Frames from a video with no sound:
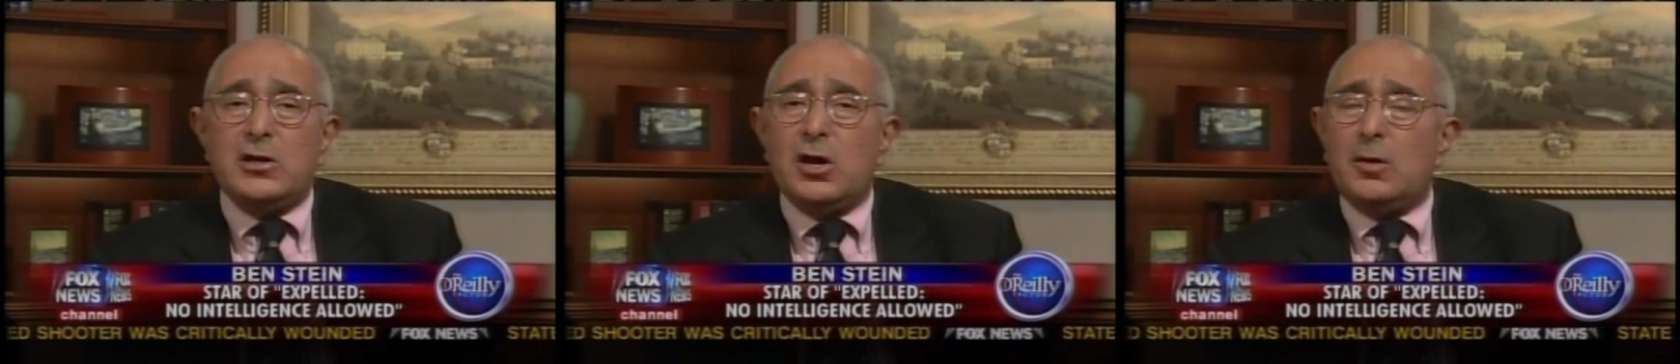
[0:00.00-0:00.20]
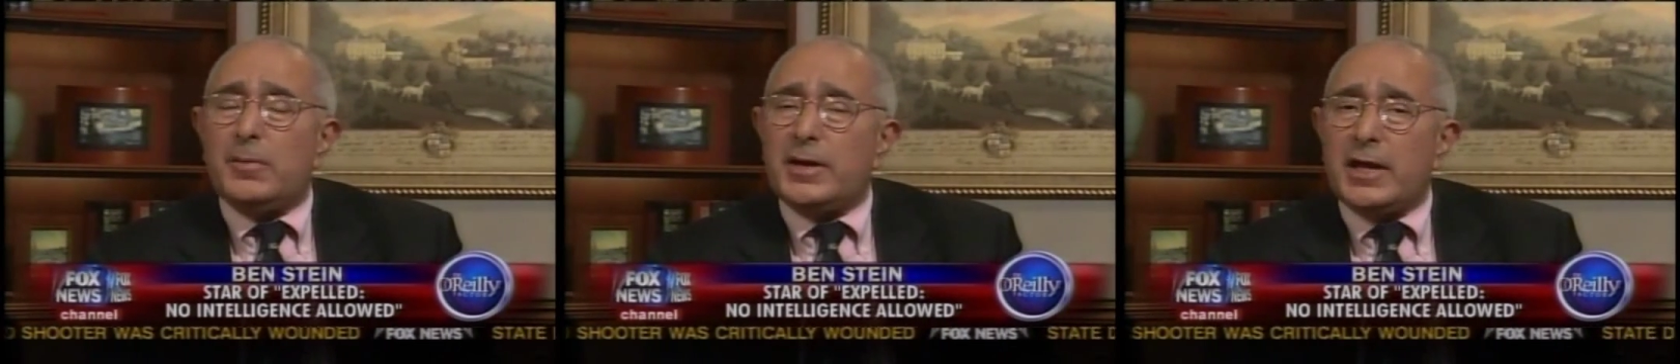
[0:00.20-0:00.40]

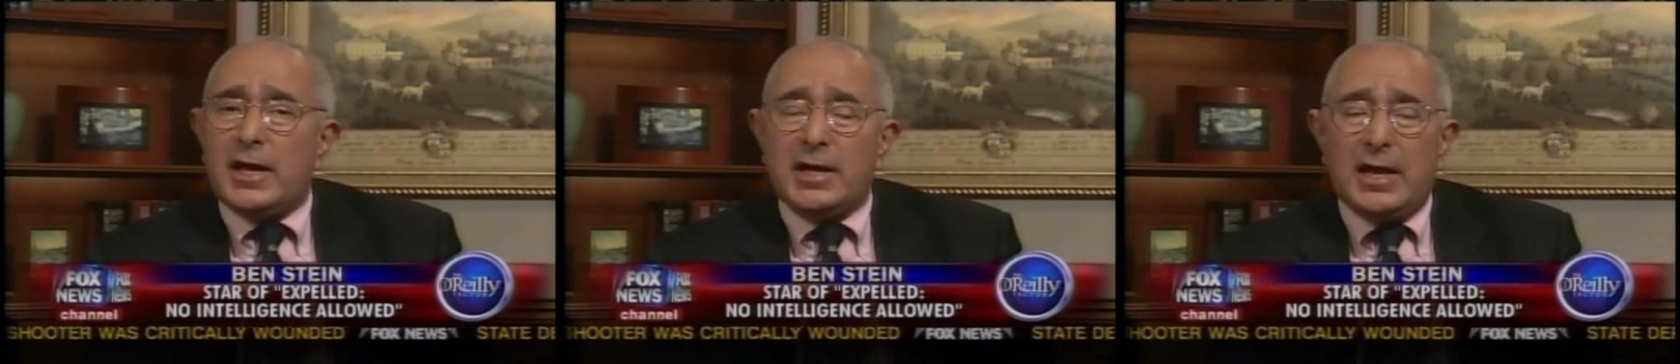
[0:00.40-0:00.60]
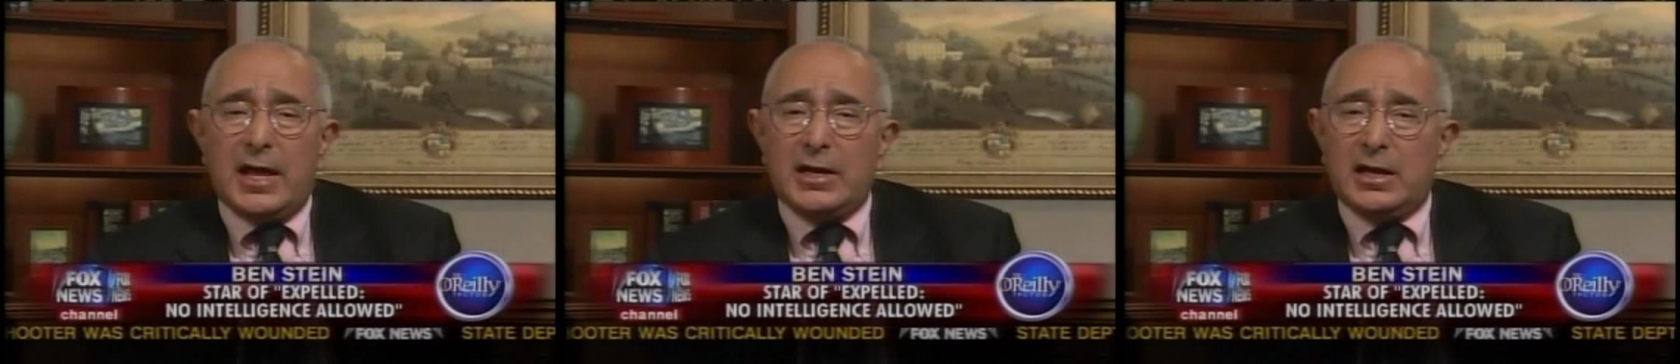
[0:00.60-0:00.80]
Nobody
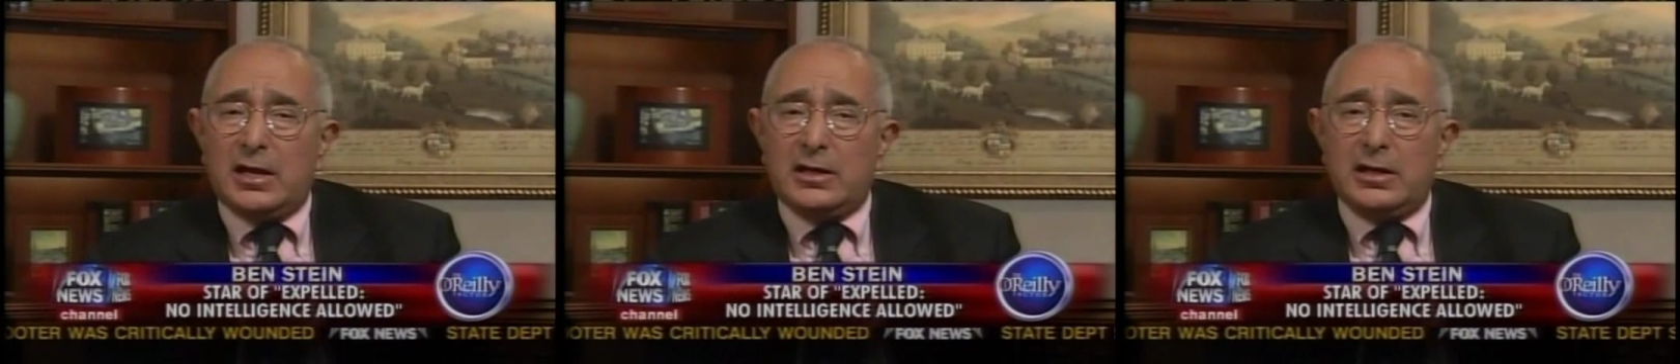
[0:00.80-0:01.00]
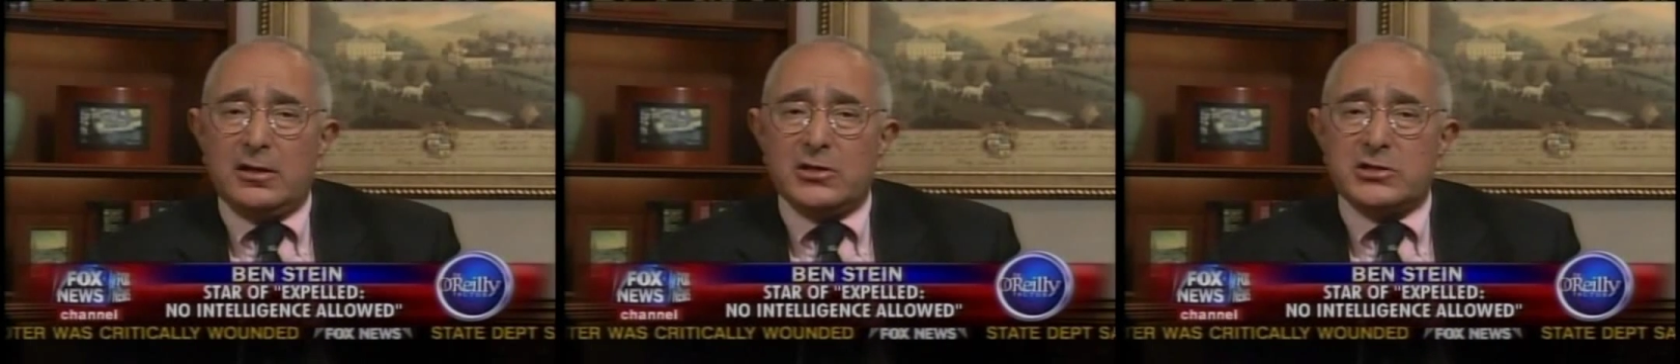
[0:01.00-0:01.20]
had any
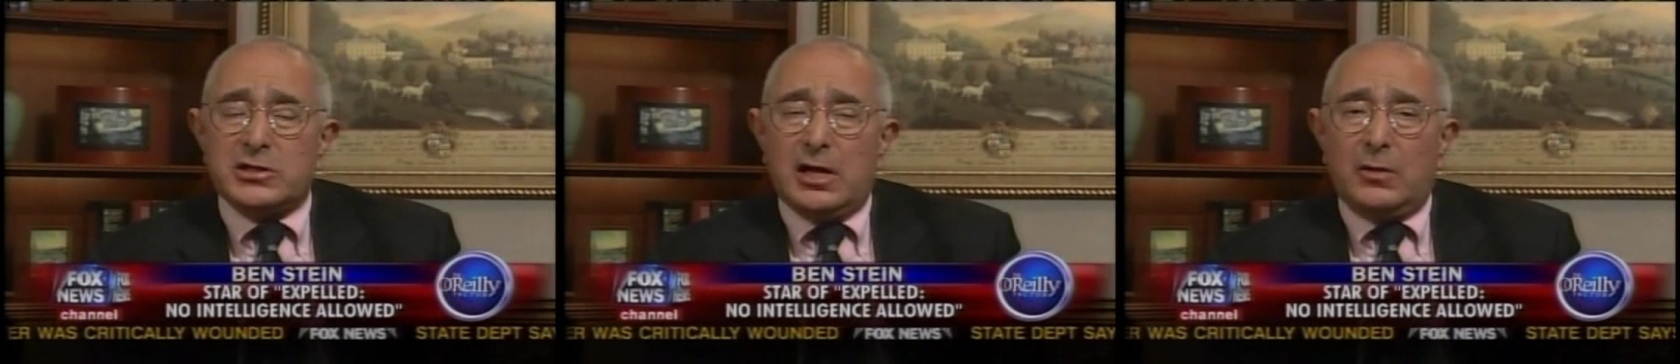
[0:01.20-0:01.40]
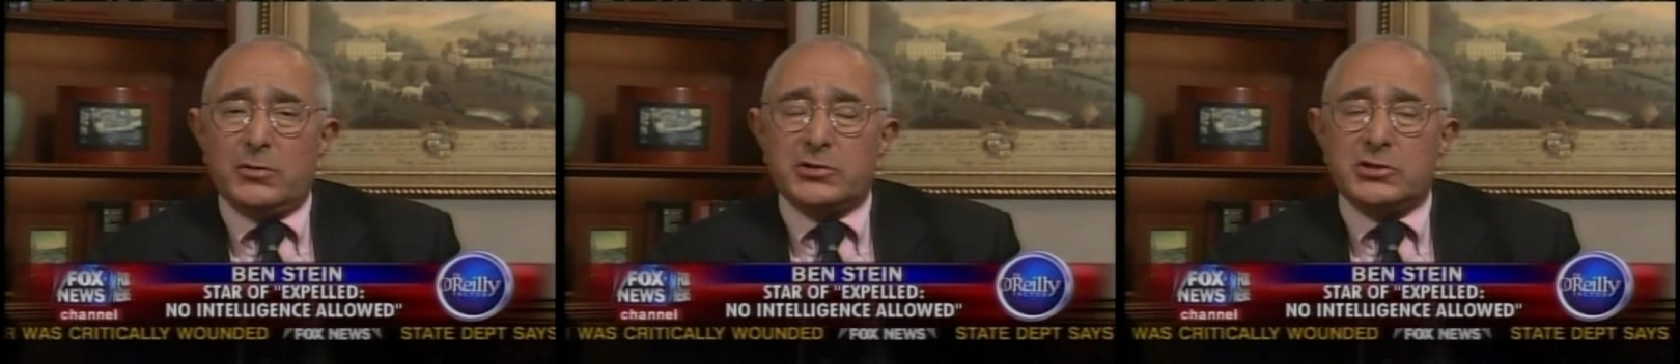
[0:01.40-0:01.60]
idea the
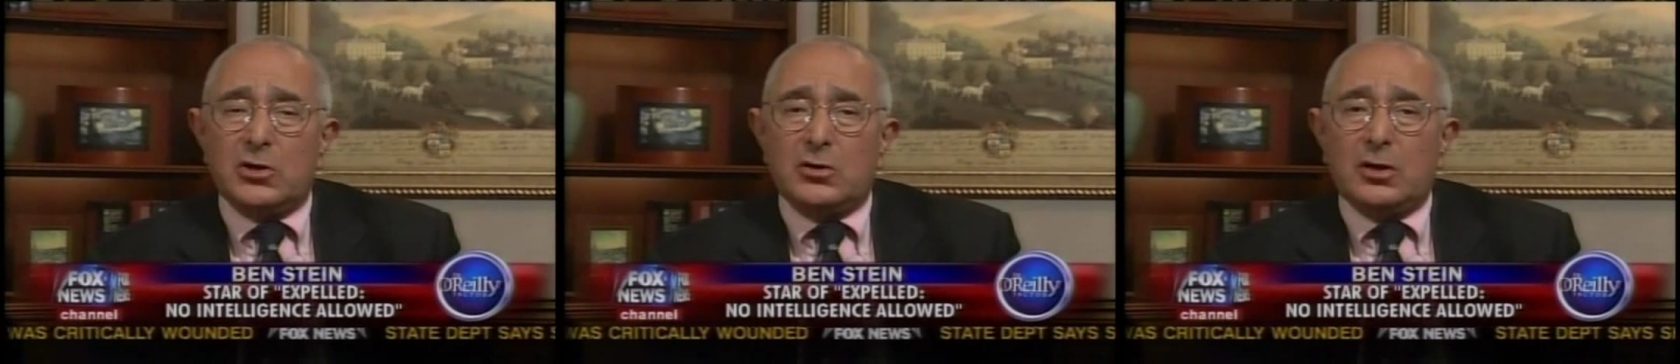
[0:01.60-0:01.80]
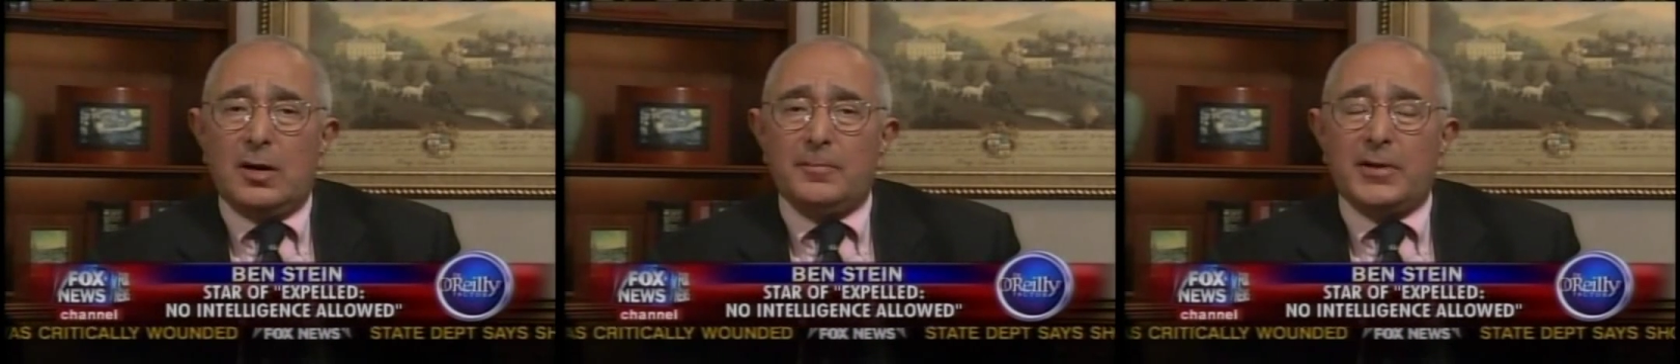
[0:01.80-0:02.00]
cell was
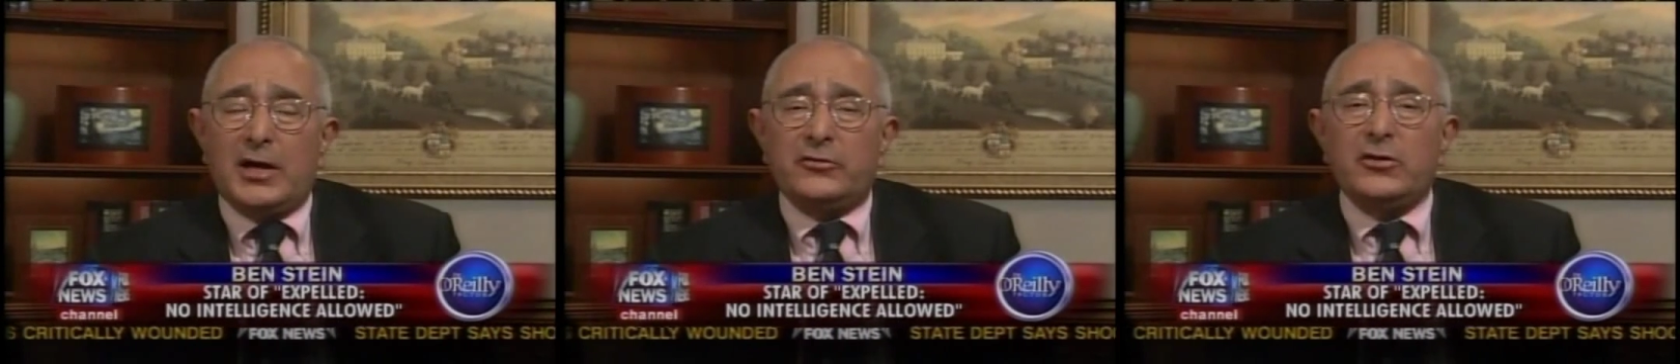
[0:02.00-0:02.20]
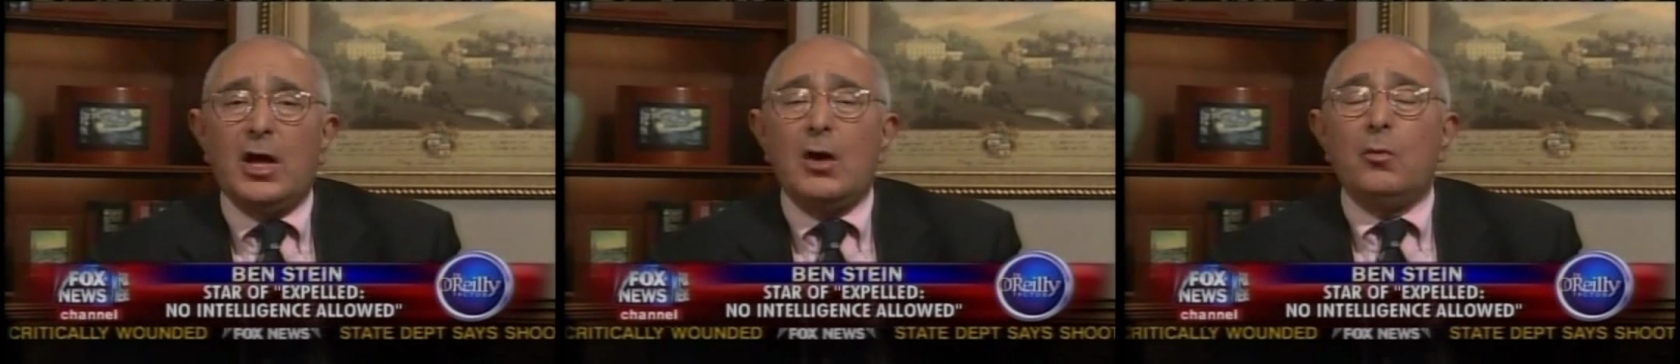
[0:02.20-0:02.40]
so
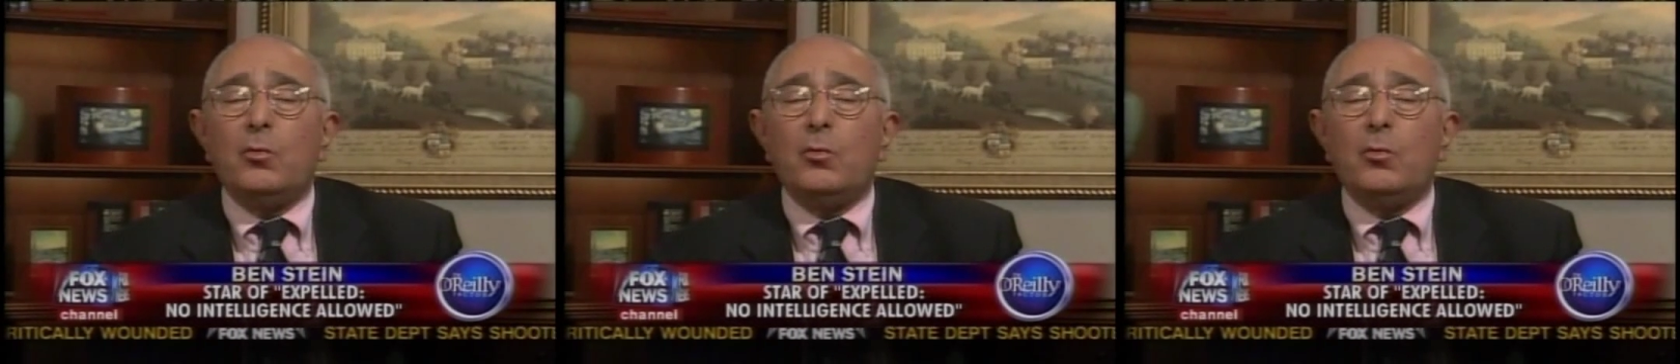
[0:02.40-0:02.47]
complex.